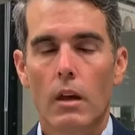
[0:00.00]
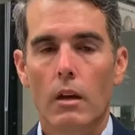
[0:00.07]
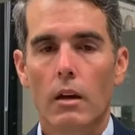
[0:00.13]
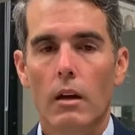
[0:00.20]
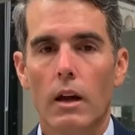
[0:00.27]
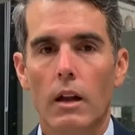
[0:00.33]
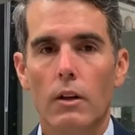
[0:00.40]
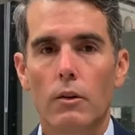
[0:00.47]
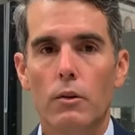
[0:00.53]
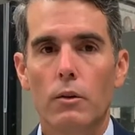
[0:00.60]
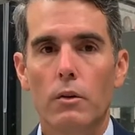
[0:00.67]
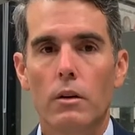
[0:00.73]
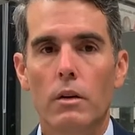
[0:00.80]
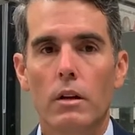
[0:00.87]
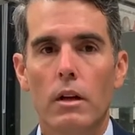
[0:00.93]
Hello,
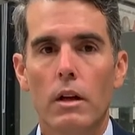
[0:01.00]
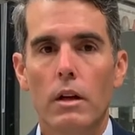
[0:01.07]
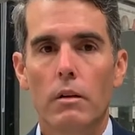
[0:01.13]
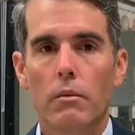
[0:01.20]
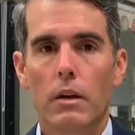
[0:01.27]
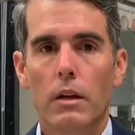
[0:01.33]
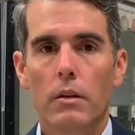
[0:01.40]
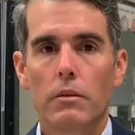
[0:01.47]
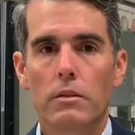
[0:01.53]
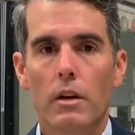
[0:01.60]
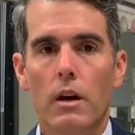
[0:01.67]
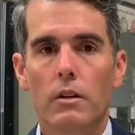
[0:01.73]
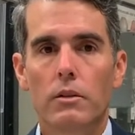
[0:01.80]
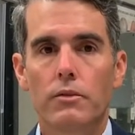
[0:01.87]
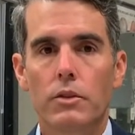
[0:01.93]
my name is
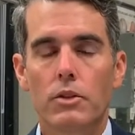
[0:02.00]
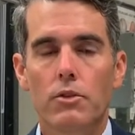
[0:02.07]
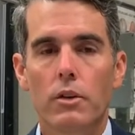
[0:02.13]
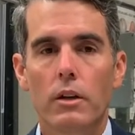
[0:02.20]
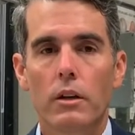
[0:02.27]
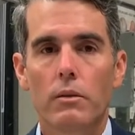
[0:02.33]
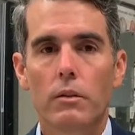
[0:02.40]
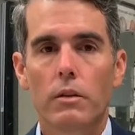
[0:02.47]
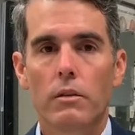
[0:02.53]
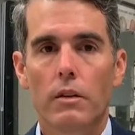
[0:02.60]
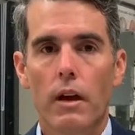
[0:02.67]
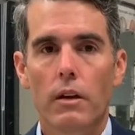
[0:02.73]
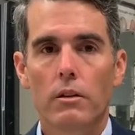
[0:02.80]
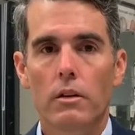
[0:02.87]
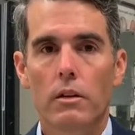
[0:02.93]
Dr. Vidrine with
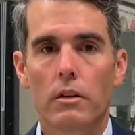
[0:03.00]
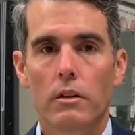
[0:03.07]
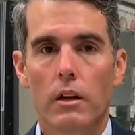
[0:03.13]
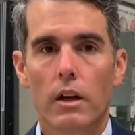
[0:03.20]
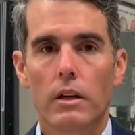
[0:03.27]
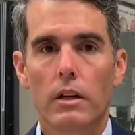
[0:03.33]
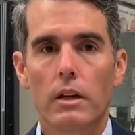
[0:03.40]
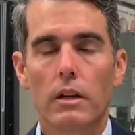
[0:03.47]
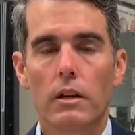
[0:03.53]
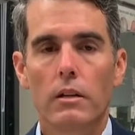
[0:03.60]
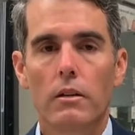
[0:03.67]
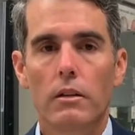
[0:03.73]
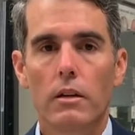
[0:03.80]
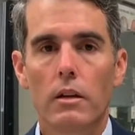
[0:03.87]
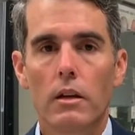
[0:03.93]
South Carolina ENT.
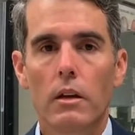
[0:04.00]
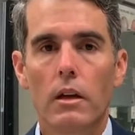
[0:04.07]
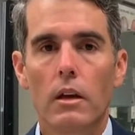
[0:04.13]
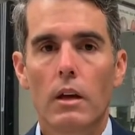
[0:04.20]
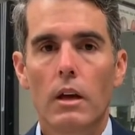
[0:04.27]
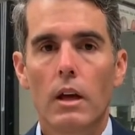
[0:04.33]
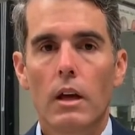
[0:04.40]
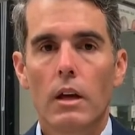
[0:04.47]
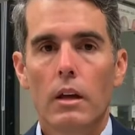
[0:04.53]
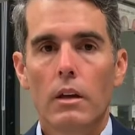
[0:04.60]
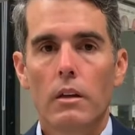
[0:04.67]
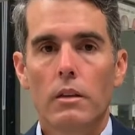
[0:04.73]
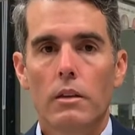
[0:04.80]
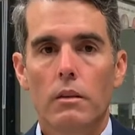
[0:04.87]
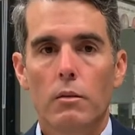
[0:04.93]

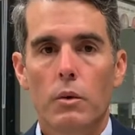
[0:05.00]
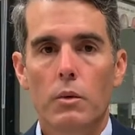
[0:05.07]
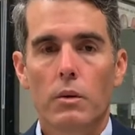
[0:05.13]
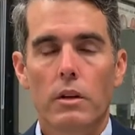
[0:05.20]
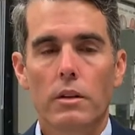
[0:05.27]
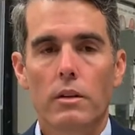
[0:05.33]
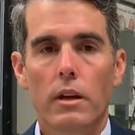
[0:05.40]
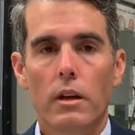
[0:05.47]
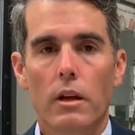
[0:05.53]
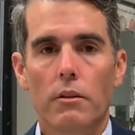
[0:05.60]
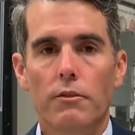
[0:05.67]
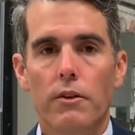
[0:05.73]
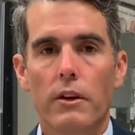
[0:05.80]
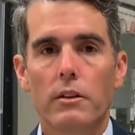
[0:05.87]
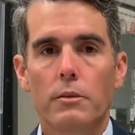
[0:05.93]
We want to thank our
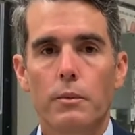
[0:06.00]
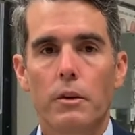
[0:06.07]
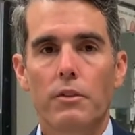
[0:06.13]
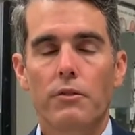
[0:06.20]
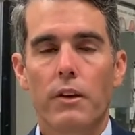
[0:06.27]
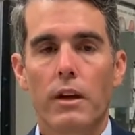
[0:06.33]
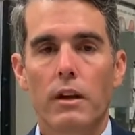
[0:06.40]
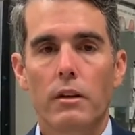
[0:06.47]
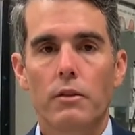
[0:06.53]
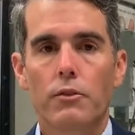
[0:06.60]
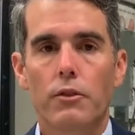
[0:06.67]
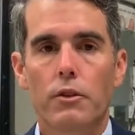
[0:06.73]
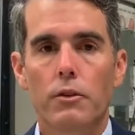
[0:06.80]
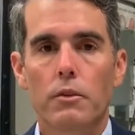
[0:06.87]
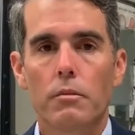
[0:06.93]
Facebook fans
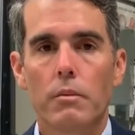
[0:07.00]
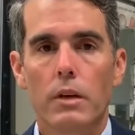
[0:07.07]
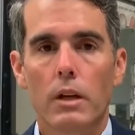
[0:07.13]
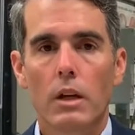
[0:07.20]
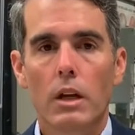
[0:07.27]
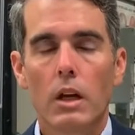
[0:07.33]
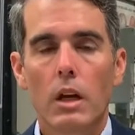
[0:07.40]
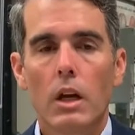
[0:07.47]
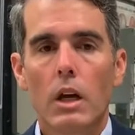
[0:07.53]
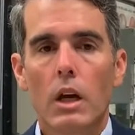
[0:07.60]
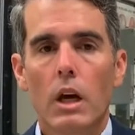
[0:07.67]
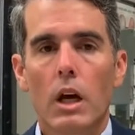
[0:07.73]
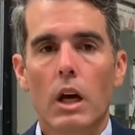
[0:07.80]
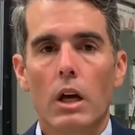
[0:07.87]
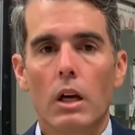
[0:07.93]
for submitting
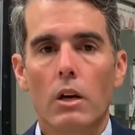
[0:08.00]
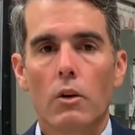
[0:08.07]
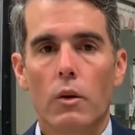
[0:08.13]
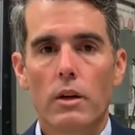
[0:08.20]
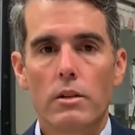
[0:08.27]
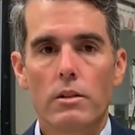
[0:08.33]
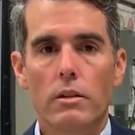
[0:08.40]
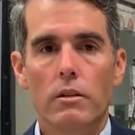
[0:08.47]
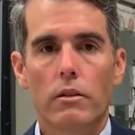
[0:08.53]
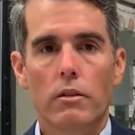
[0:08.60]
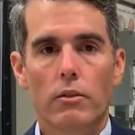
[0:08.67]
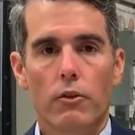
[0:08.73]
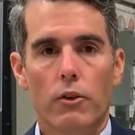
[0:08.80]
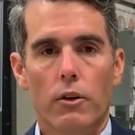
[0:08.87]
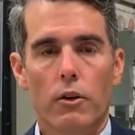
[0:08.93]
questions
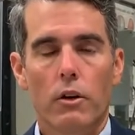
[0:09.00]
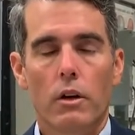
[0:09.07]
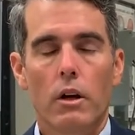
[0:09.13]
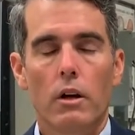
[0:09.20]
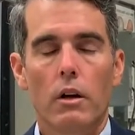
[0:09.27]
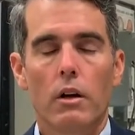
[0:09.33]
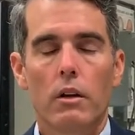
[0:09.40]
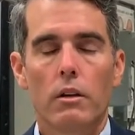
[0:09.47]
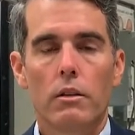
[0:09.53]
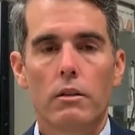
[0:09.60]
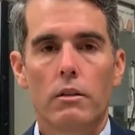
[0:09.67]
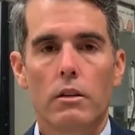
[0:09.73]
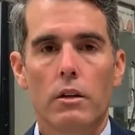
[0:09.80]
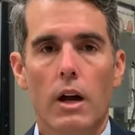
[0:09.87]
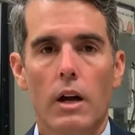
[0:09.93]
for the
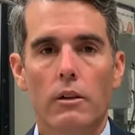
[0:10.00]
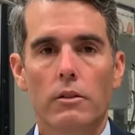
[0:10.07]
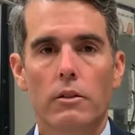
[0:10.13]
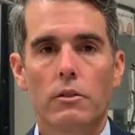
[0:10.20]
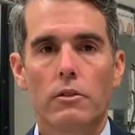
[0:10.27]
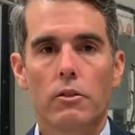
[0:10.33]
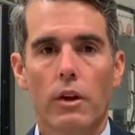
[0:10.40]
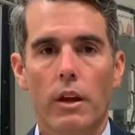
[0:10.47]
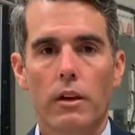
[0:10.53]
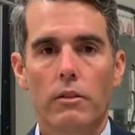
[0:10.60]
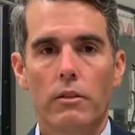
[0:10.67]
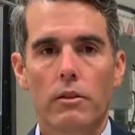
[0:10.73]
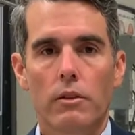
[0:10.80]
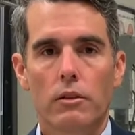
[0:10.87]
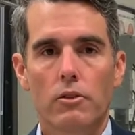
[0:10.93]
doctors to
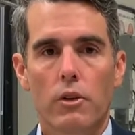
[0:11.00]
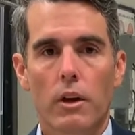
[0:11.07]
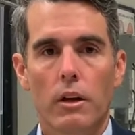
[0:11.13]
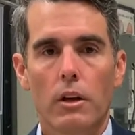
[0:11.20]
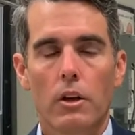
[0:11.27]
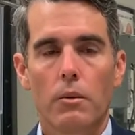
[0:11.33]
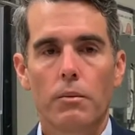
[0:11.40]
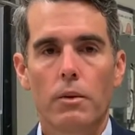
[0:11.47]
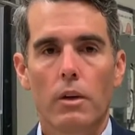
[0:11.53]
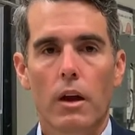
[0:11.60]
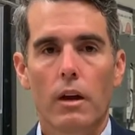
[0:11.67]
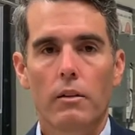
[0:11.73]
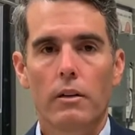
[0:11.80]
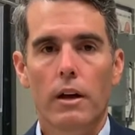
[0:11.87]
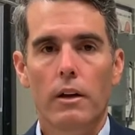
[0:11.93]
answer to try to help you
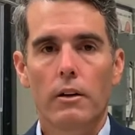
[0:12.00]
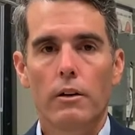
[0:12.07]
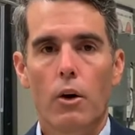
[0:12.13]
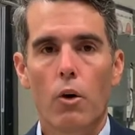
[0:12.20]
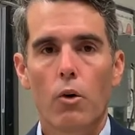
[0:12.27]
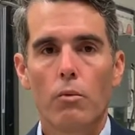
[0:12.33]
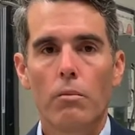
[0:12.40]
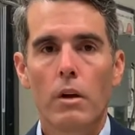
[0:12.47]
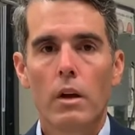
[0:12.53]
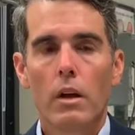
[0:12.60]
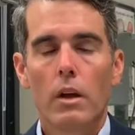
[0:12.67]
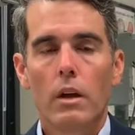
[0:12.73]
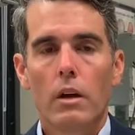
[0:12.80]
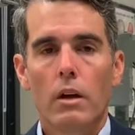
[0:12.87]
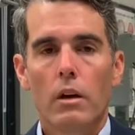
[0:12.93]
guys out at home
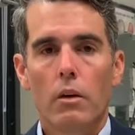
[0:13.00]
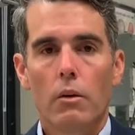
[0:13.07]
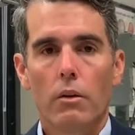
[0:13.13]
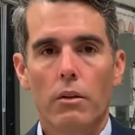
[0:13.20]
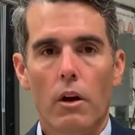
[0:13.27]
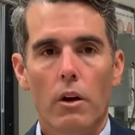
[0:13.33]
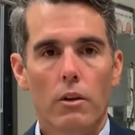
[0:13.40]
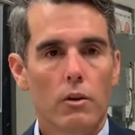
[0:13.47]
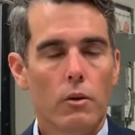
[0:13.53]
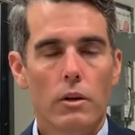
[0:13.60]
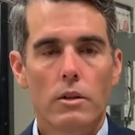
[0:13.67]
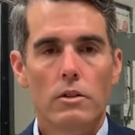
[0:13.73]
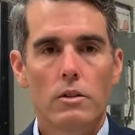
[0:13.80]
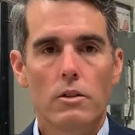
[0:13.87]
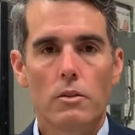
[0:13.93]
with all the
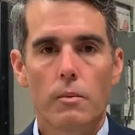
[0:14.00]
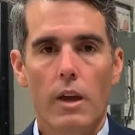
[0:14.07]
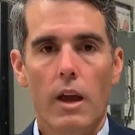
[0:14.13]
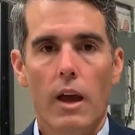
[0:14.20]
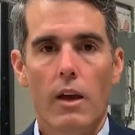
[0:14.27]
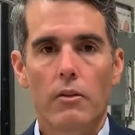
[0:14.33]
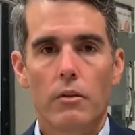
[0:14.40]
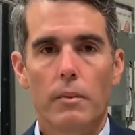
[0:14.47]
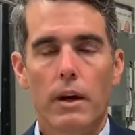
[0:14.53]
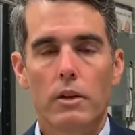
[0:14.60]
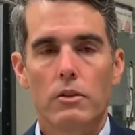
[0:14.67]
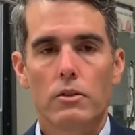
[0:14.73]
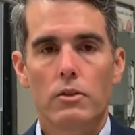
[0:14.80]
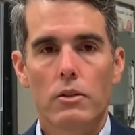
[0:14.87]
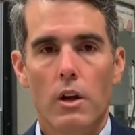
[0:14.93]
questions you may have about
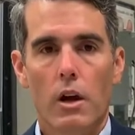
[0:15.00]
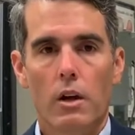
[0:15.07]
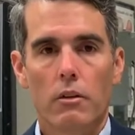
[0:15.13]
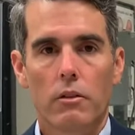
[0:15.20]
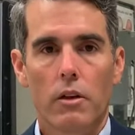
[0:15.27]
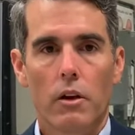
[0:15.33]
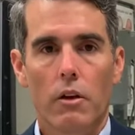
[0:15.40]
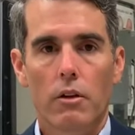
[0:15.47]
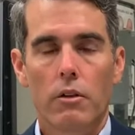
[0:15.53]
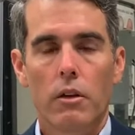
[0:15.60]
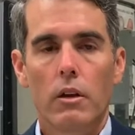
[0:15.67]
your child's health.